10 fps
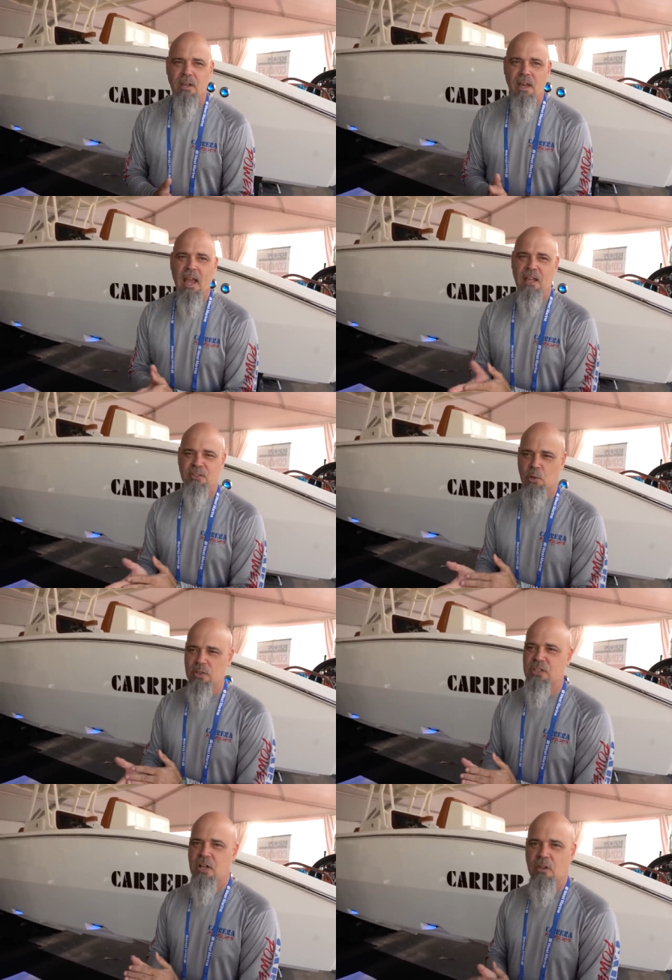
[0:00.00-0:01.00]
Nice. And towards
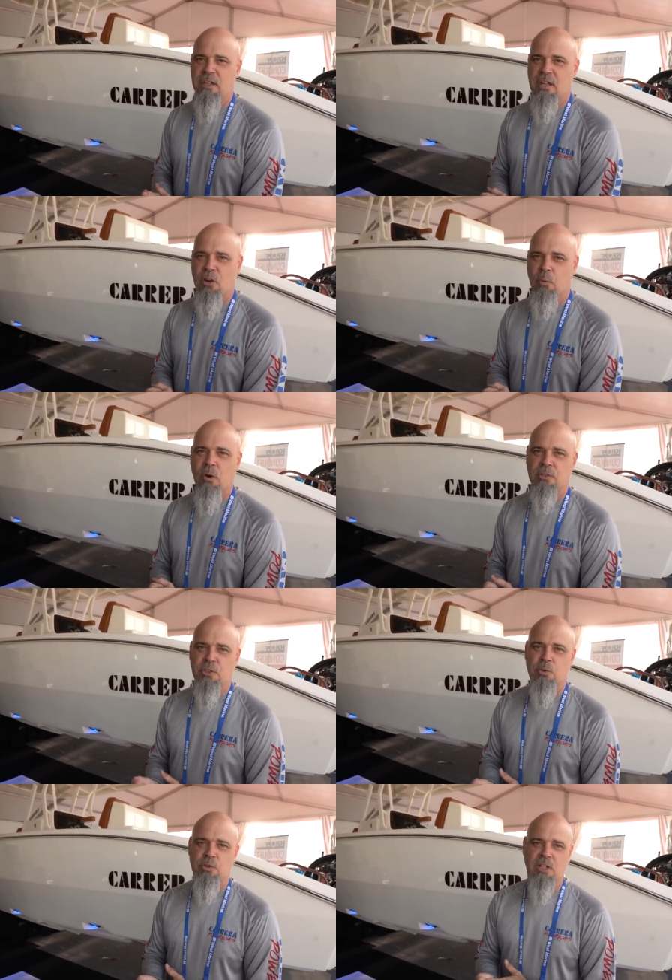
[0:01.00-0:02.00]
the end of the year, we're
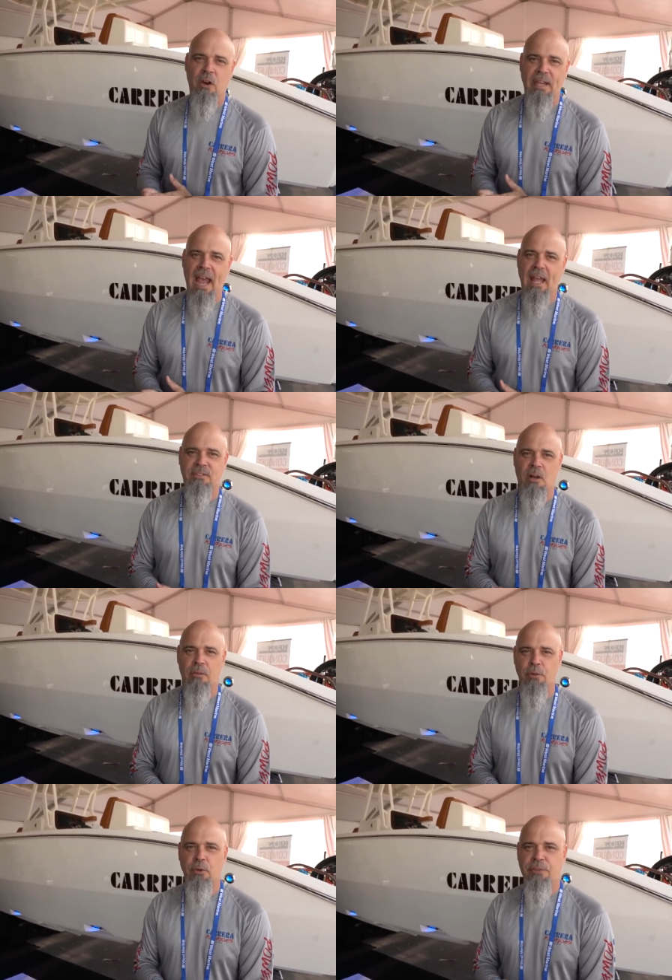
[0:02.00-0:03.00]
introducing our cats, our
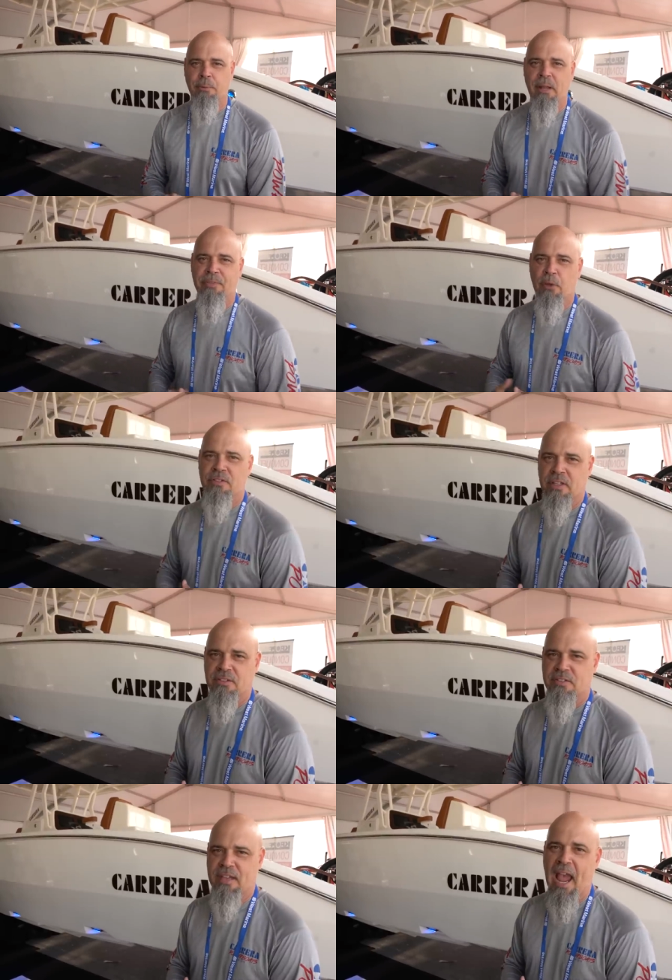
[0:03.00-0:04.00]
thirty-three and
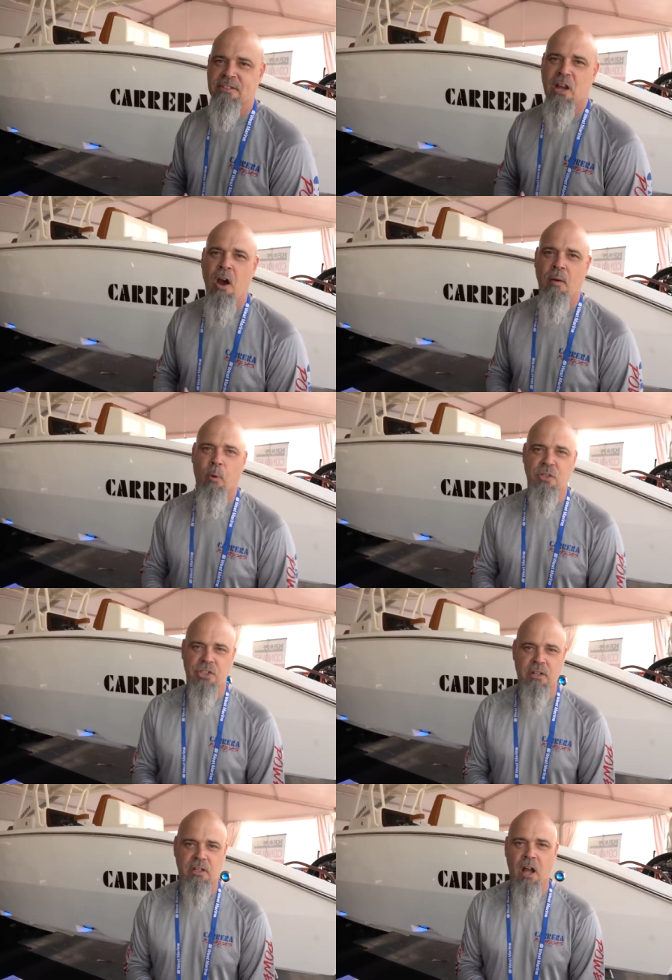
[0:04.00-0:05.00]
thirty-six cats, outboard
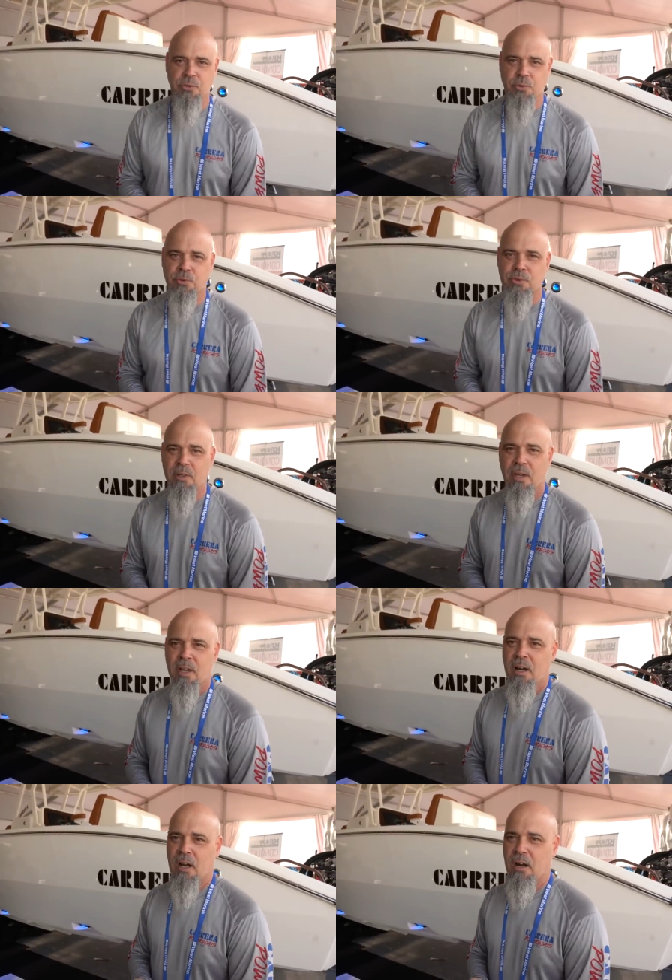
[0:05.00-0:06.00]
center consoles.
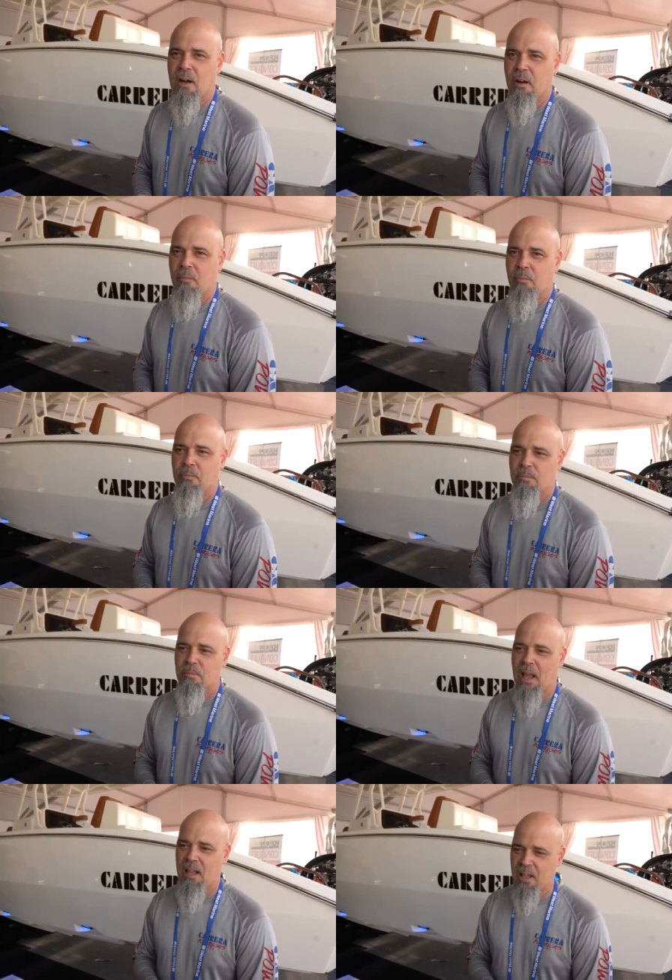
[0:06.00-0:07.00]
Um,
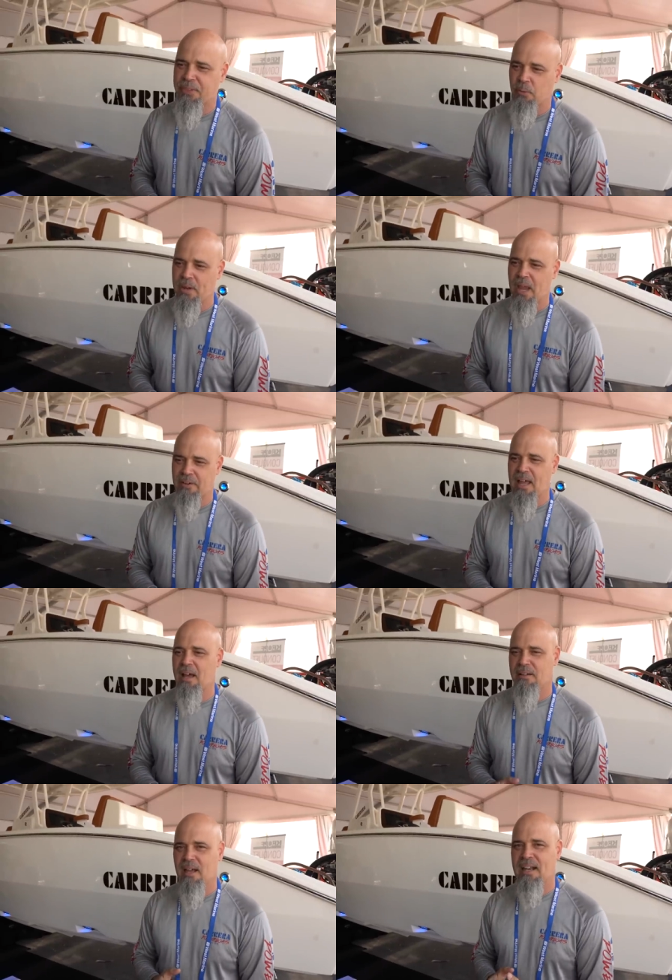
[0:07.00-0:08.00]
I, I think we have a lot,
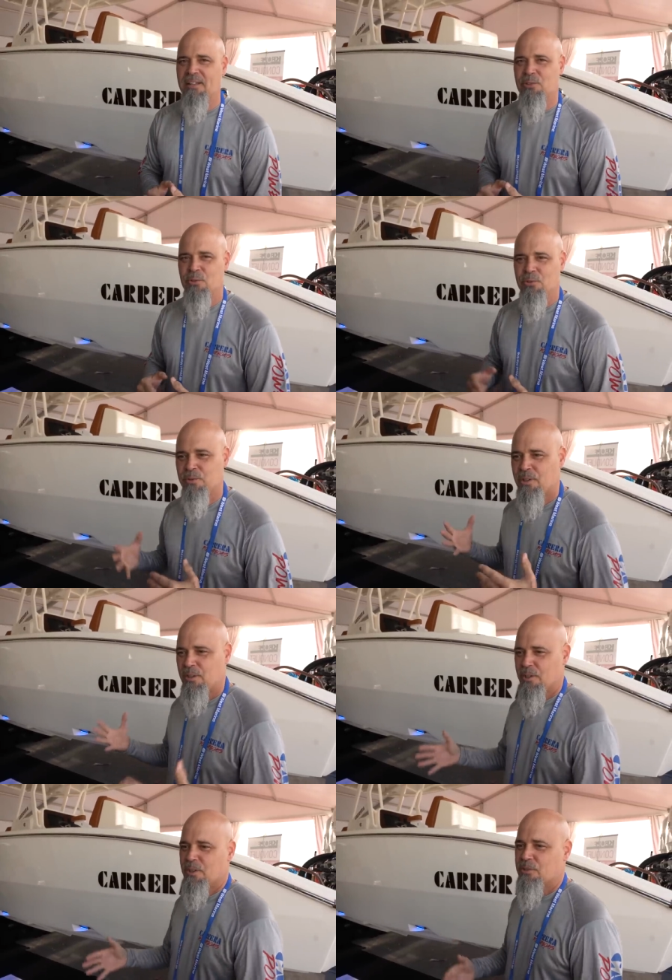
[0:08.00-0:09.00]
a lot to,
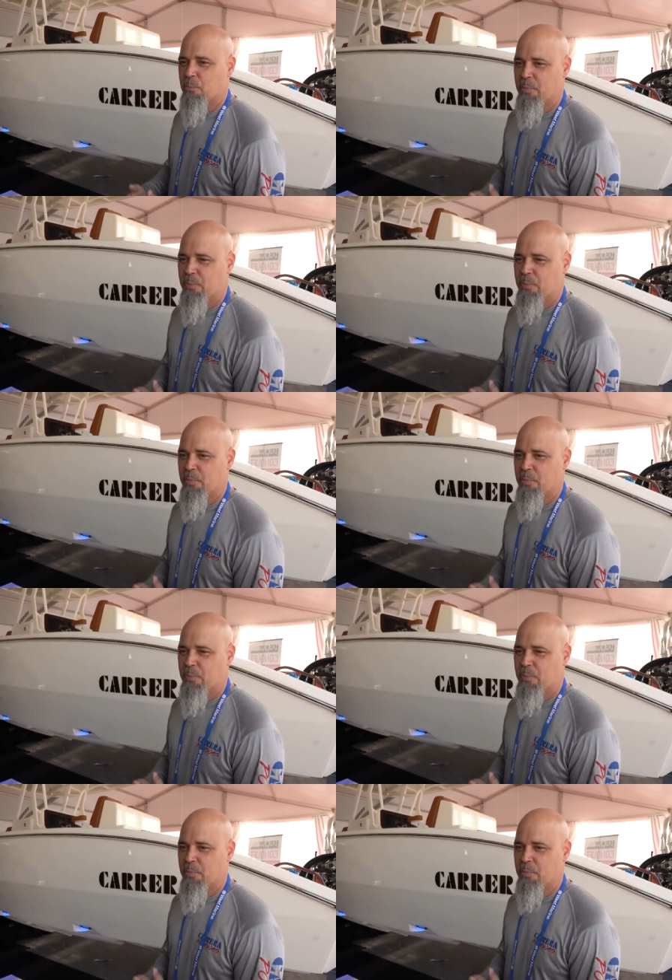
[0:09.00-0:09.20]
to